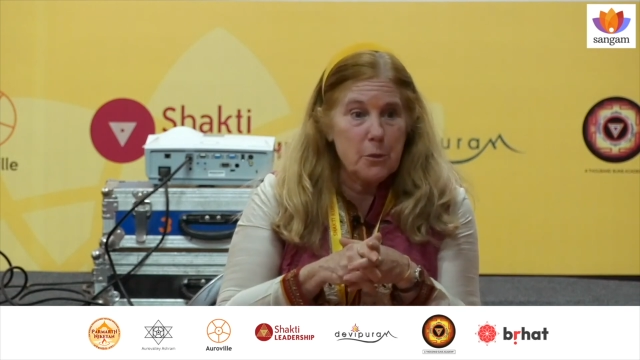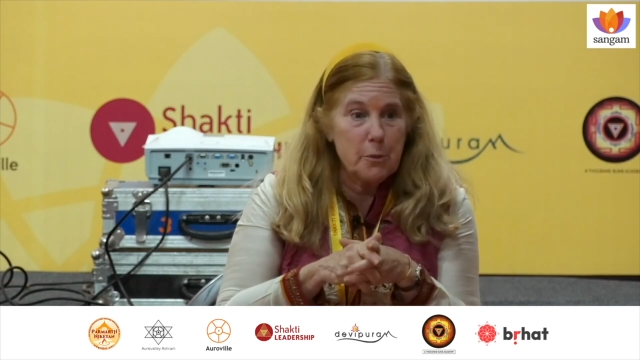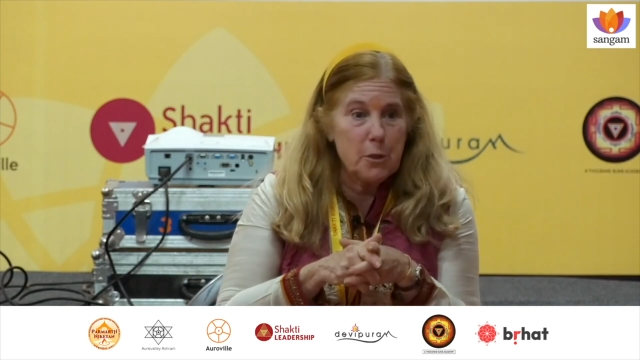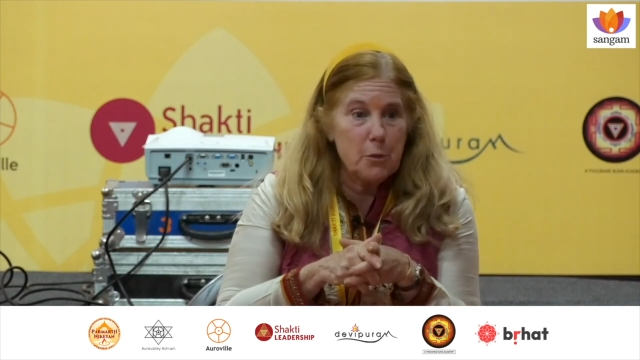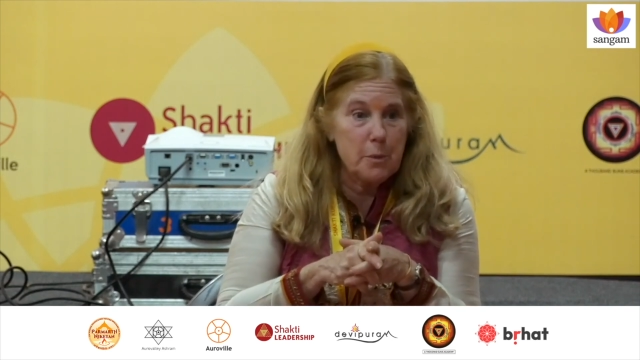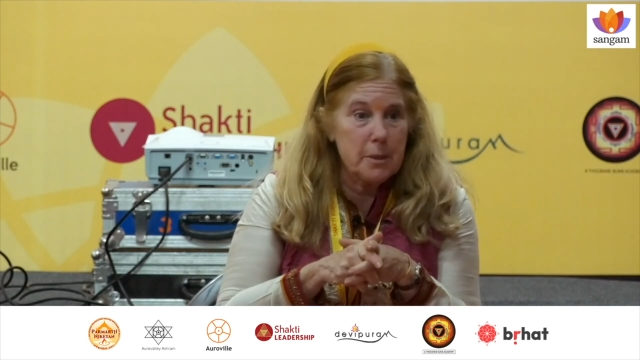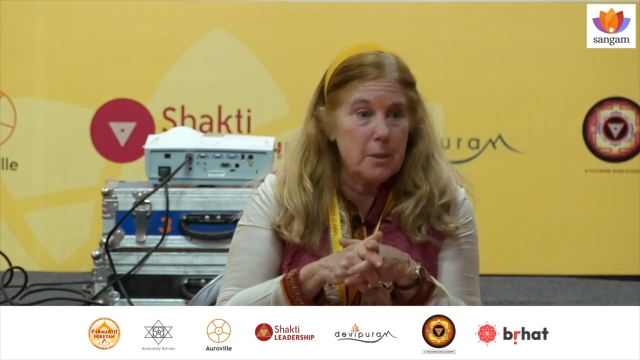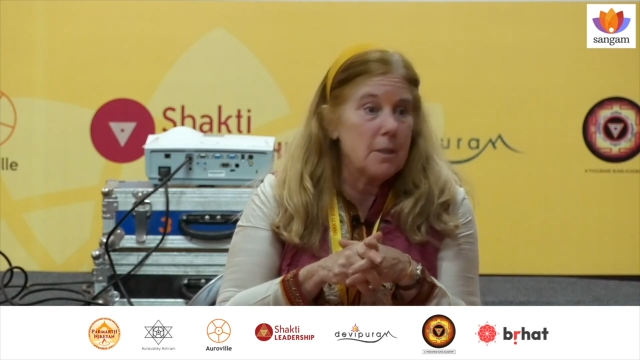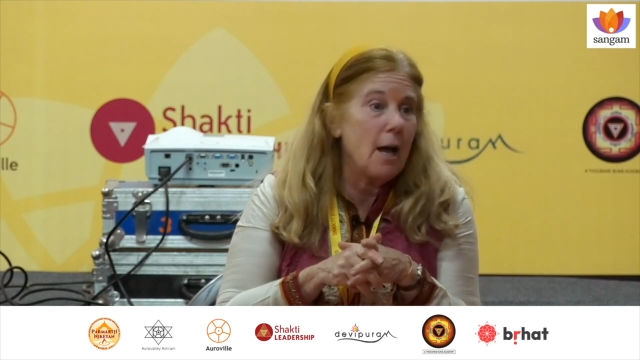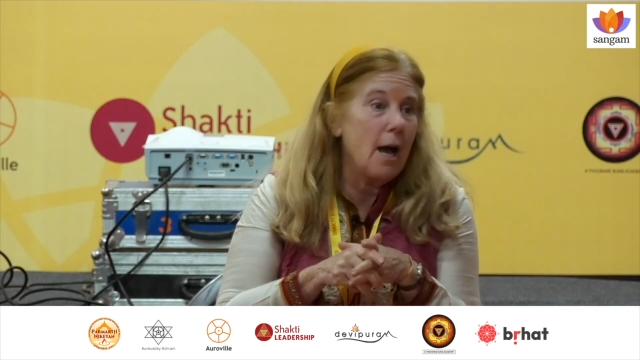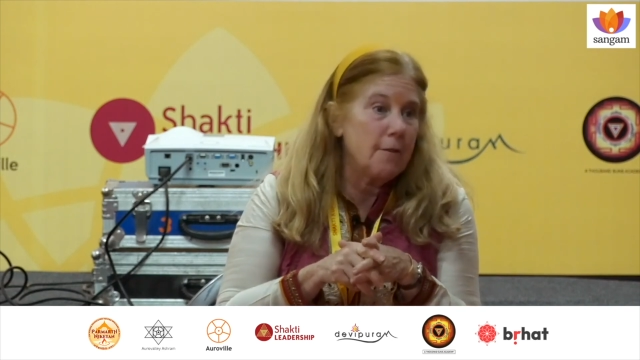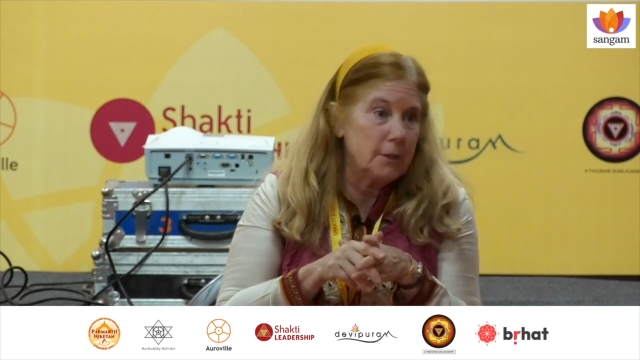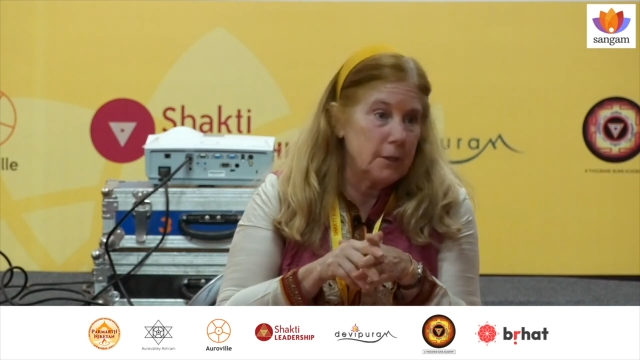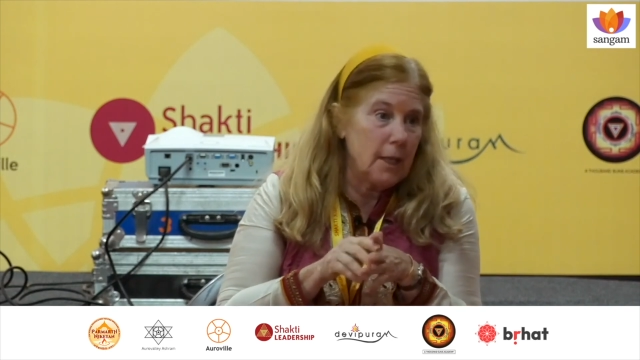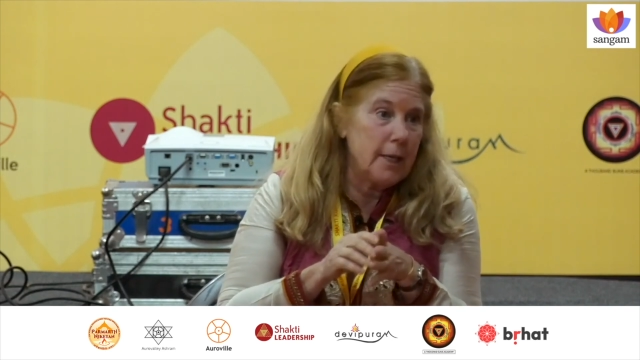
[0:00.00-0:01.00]
which was a
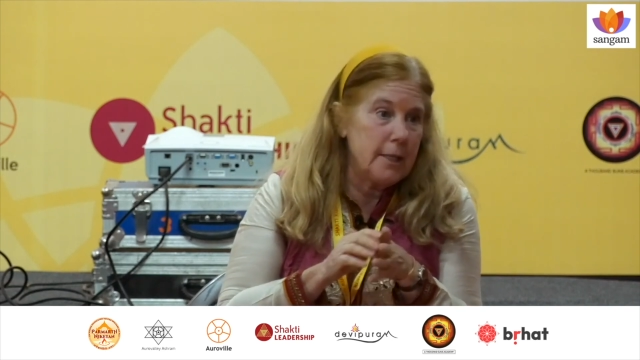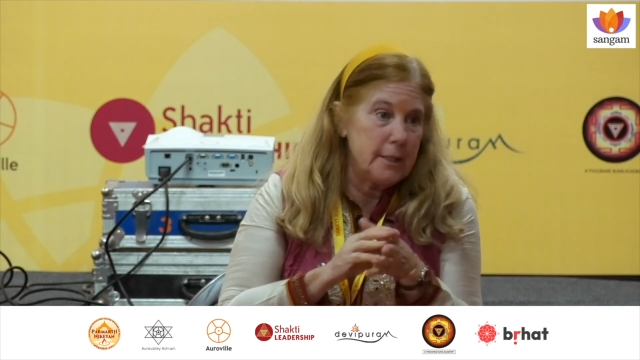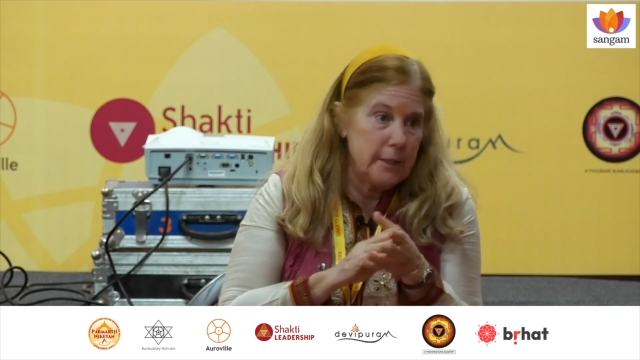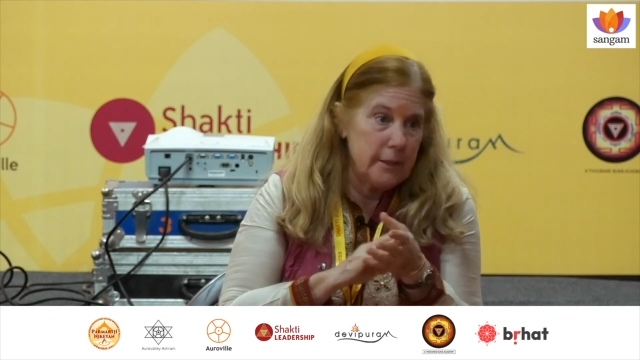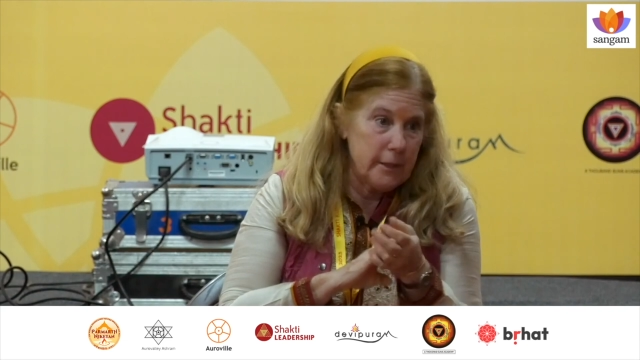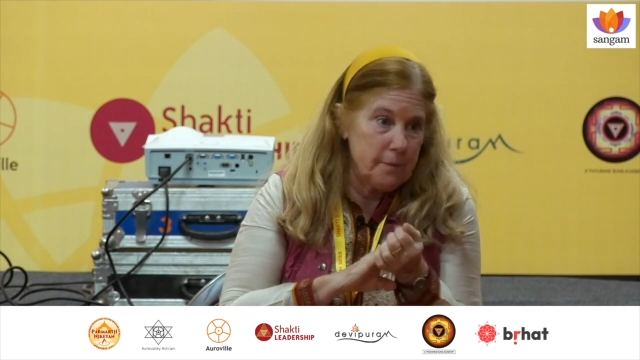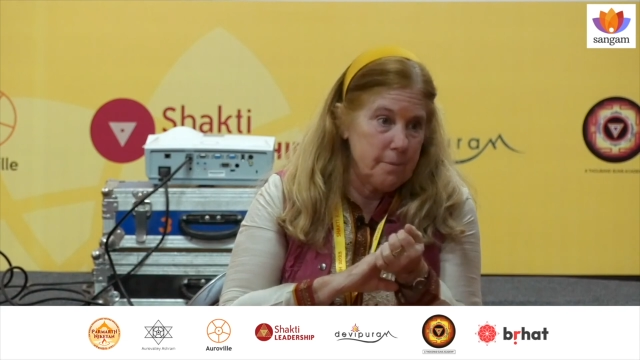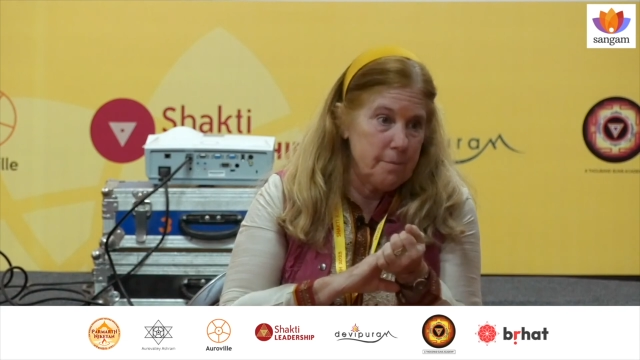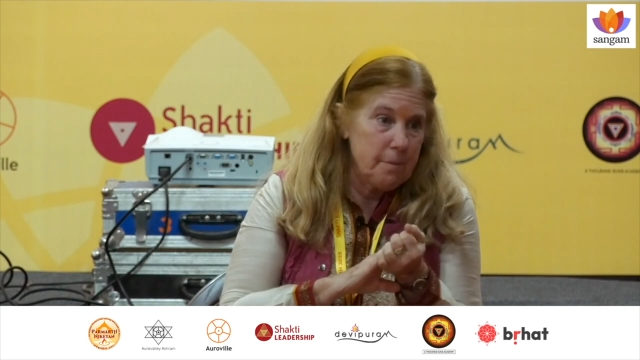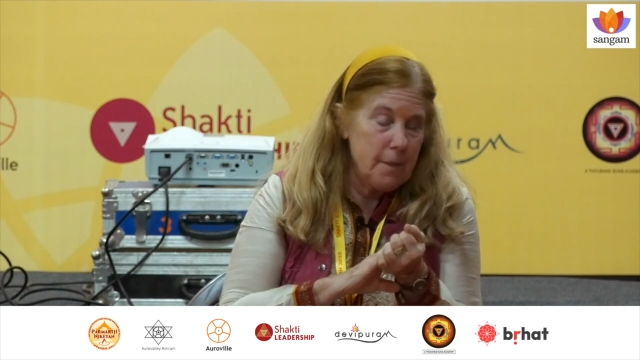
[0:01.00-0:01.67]
novel idea